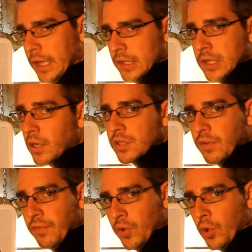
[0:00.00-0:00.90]
and it starts
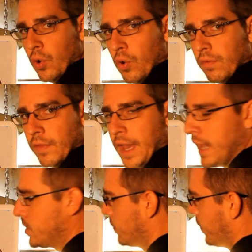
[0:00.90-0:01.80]
to flow over the
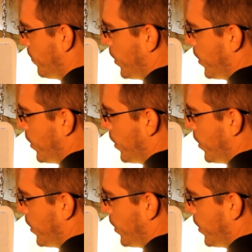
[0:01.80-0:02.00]
edge of the